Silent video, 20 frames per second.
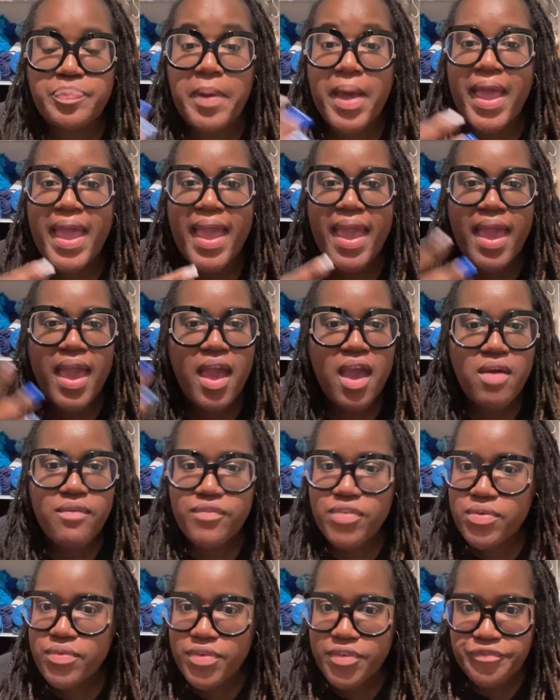but
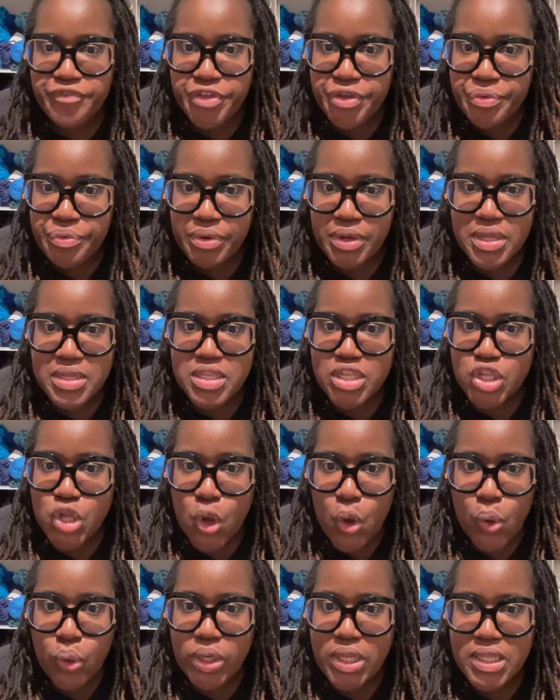every review looks
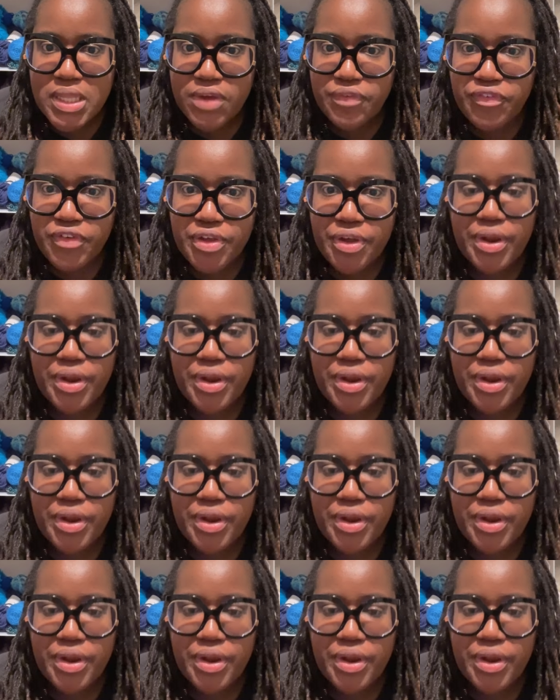totally different,